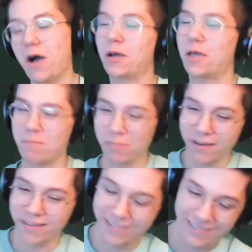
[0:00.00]
okay,
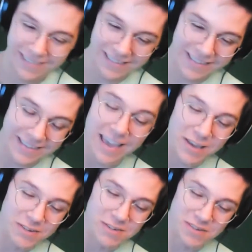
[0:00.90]
but
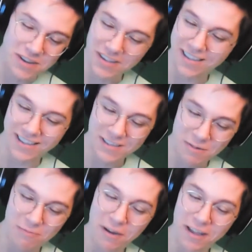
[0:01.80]
yeah,
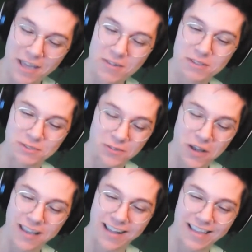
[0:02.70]
but it was
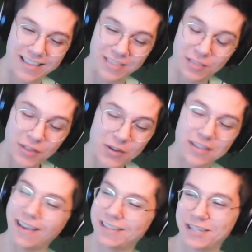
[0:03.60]
right.
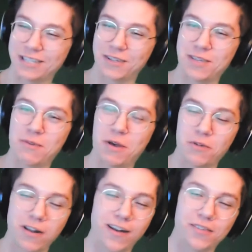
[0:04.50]
Literally, I checked my email
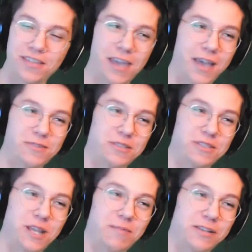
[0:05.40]
right after the Cavs won the
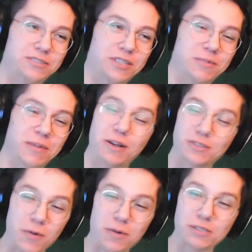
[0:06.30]
championship, and I was
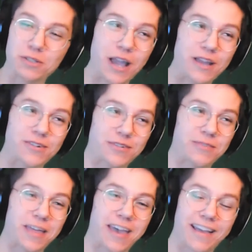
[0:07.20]
almost crying from
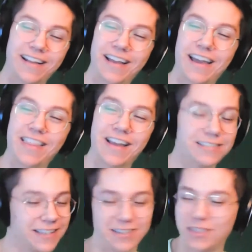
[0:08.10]
that. And then I was
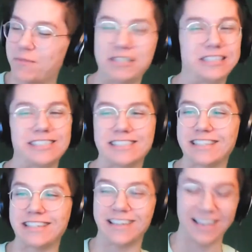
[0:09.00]
like, "Let me just
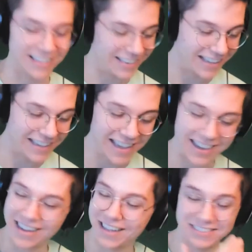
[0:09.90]
see." And then I got
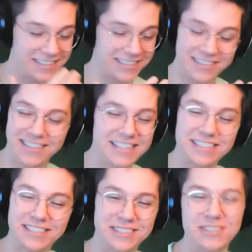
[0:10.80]
it, and I was like, "This
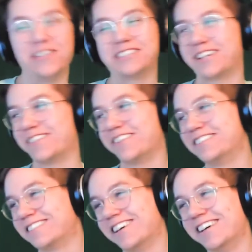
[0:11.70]
is too much at
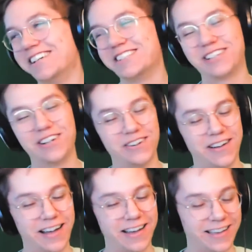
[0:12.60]
once." So
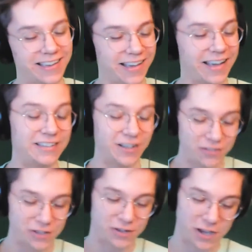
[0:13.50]
I
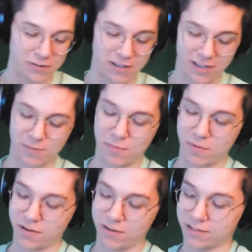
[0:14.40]
definitely cried when I got my
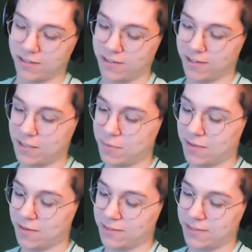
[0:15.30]
partner
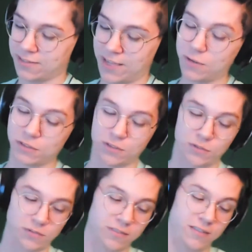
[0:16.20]
email, because that was
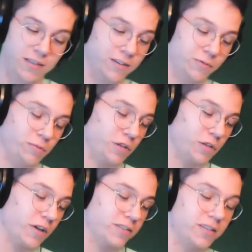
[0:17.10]
pretty
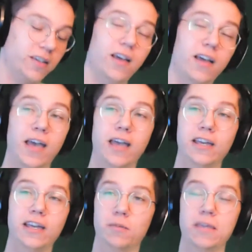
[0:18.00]
crazy.
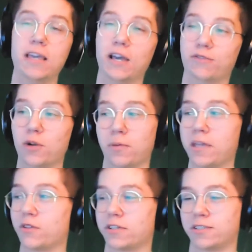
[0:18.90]
And being on front
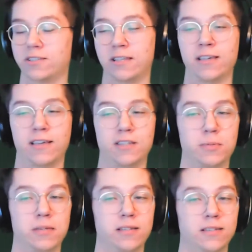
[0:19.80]
page recently has
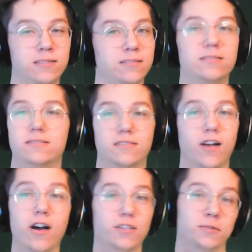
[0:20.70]
been
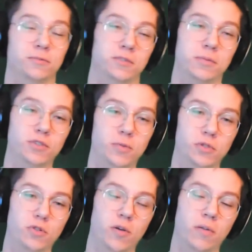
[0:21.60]
awesome. It's been
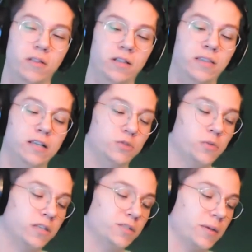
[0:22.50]
super cool.
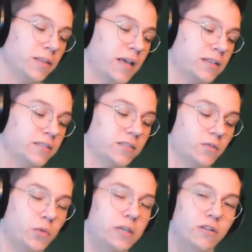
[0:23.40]
Next week is my last
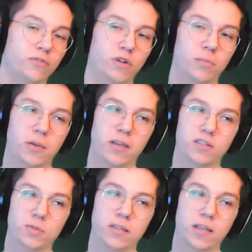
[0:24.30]
week of front
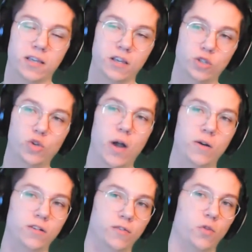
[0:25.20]
page. It's been like 2
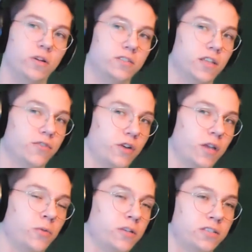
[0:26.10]
hours every Wednesday for
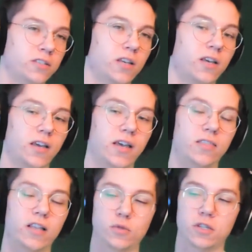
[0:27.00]
8 weeks, and
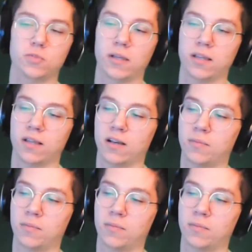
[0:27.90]
next week is my